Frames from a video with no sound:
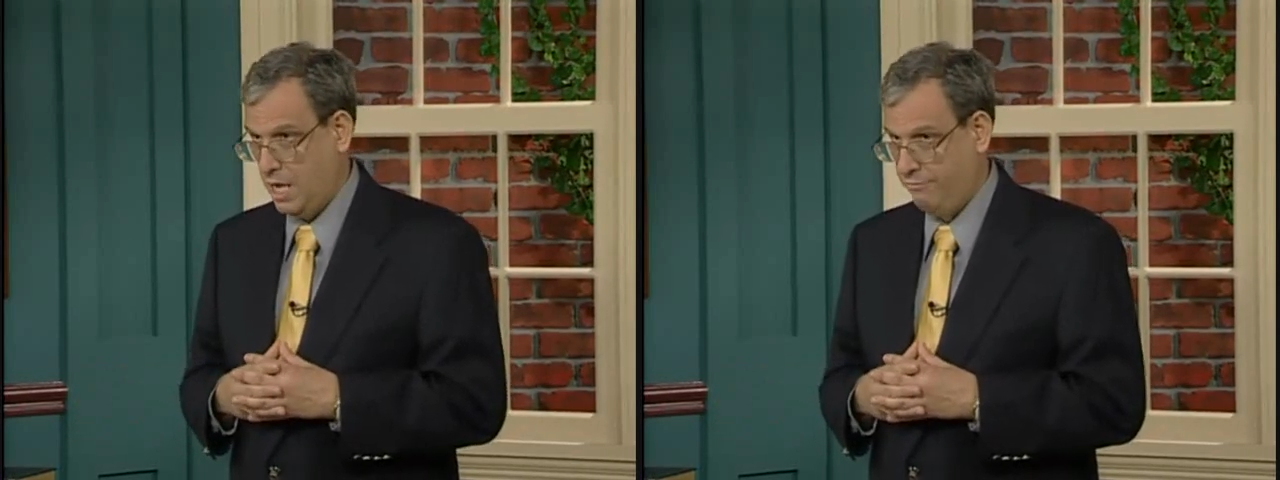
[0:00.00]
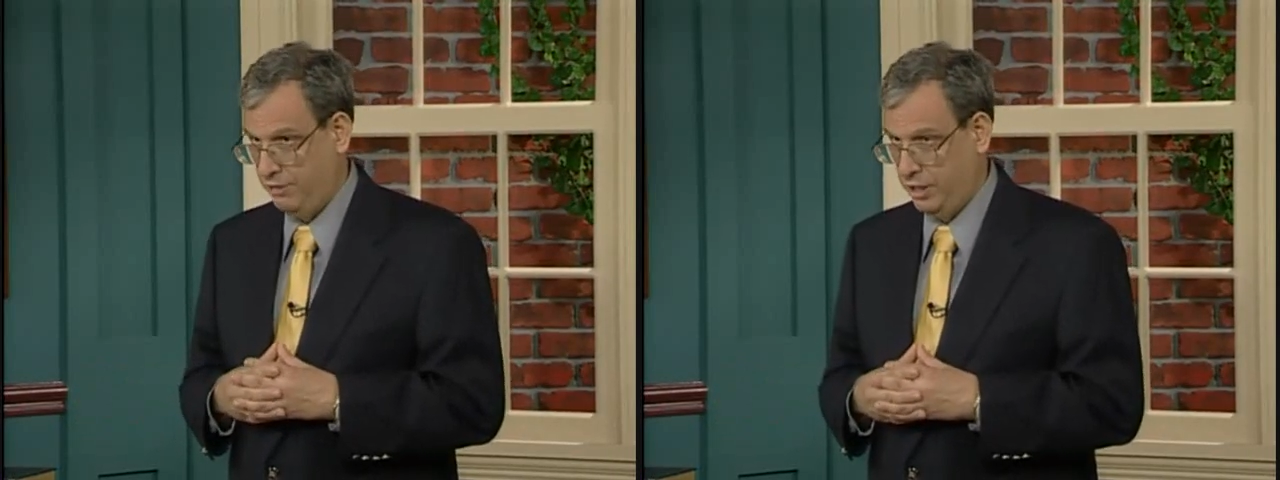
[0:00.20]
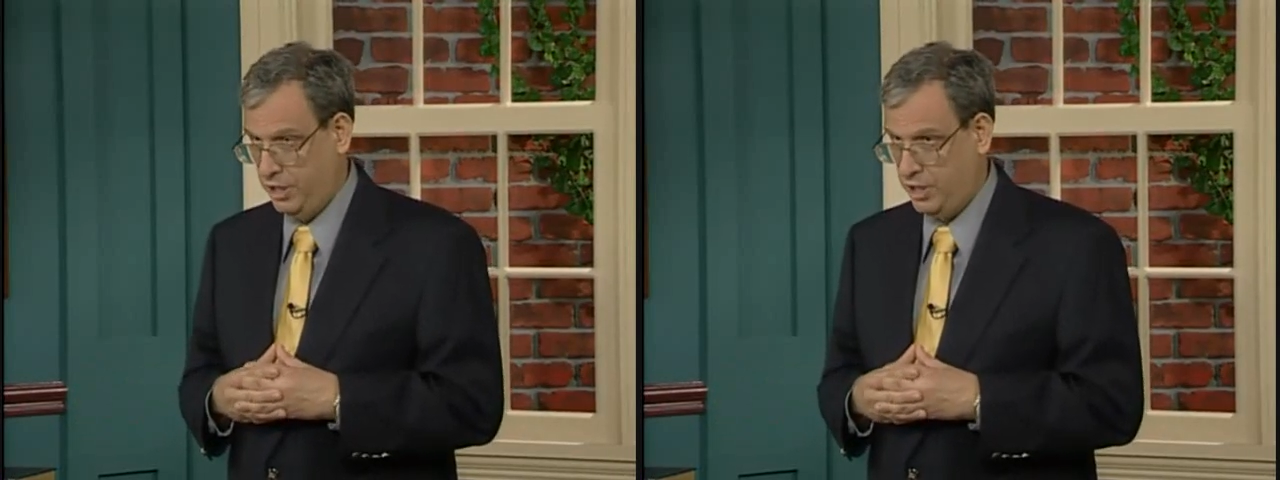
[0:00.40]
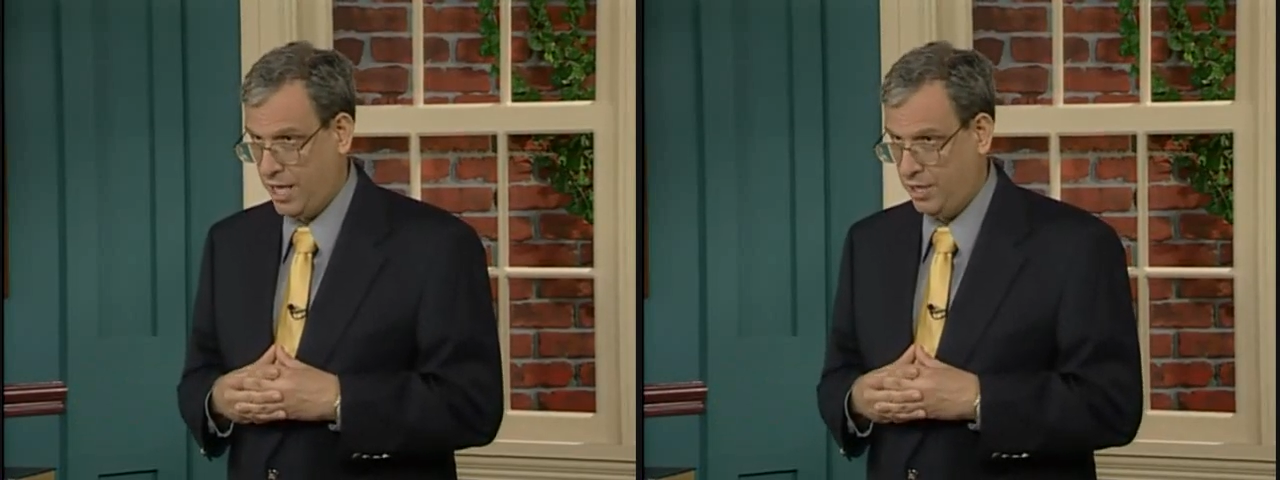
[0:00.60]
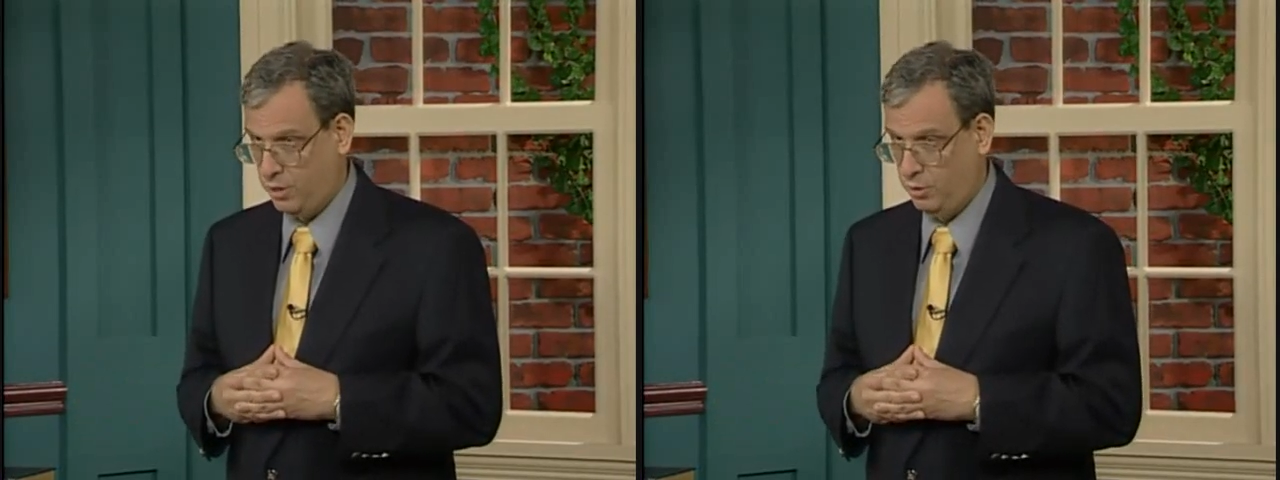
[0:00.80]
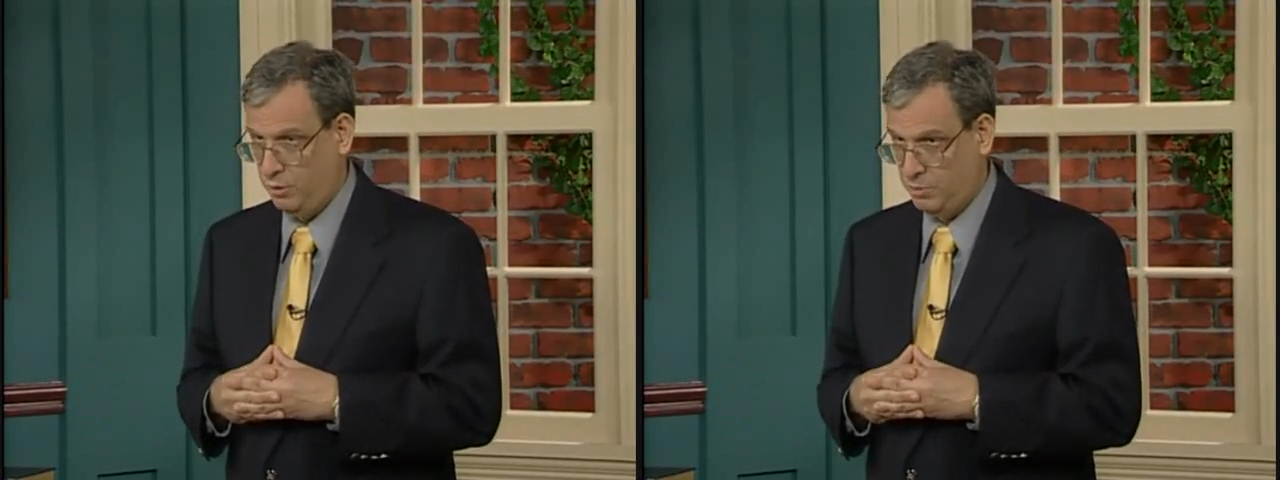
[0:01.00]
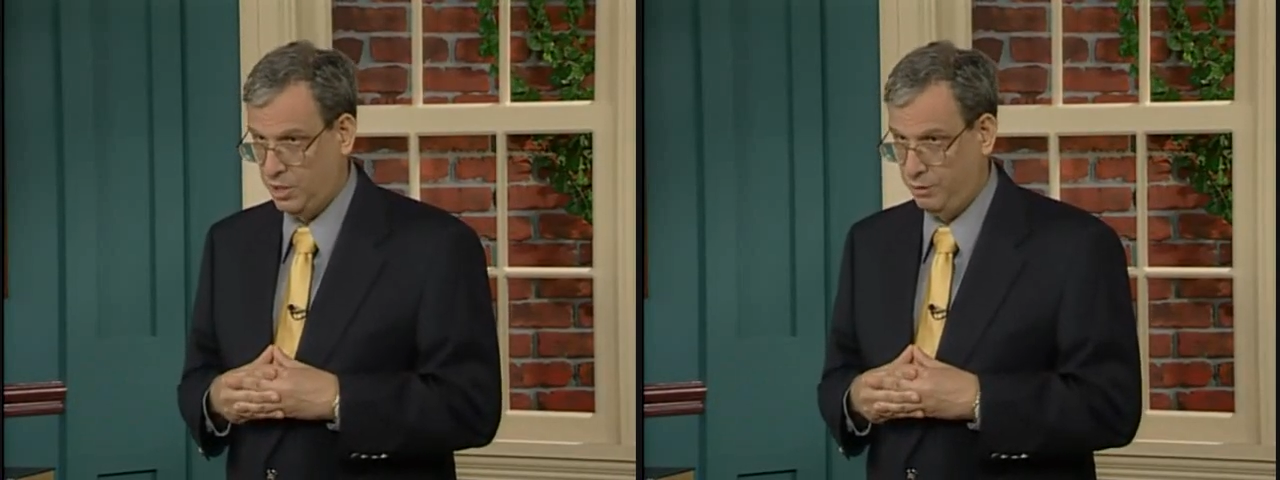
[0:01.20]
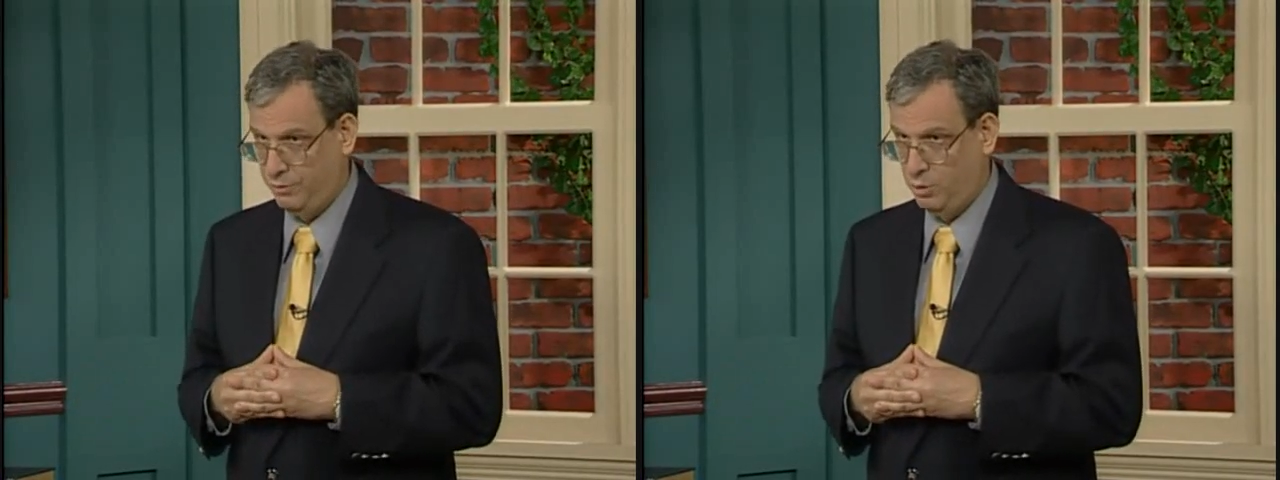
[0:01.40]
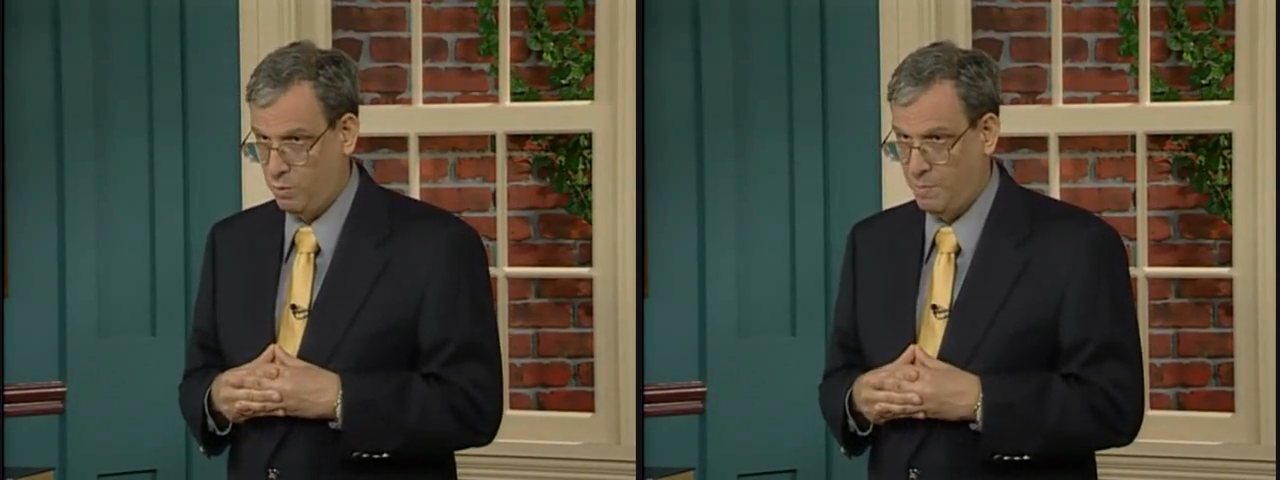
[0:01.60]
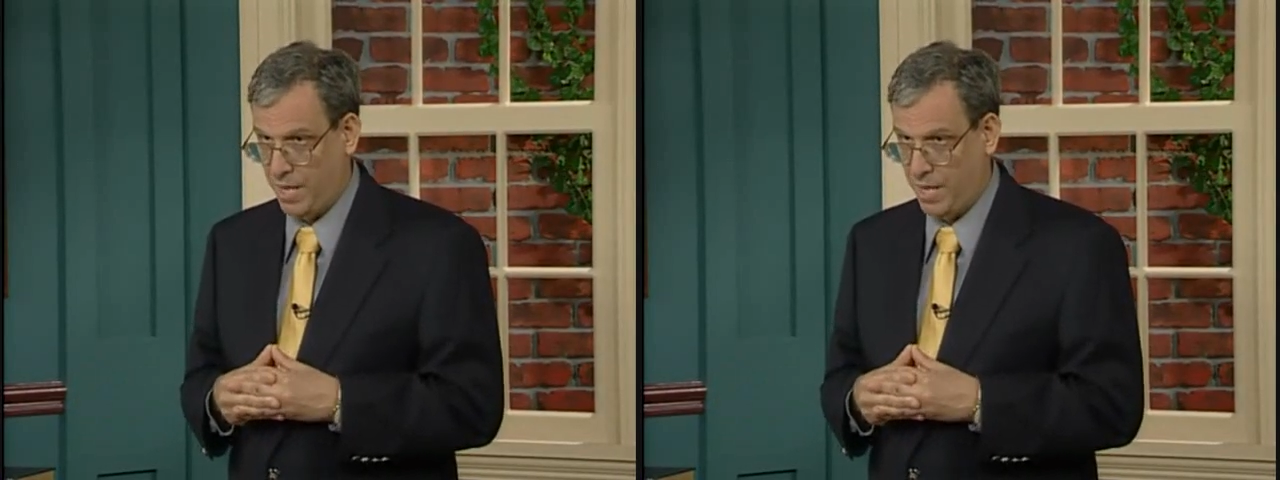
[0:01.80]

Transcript: uh, village, had turned himself into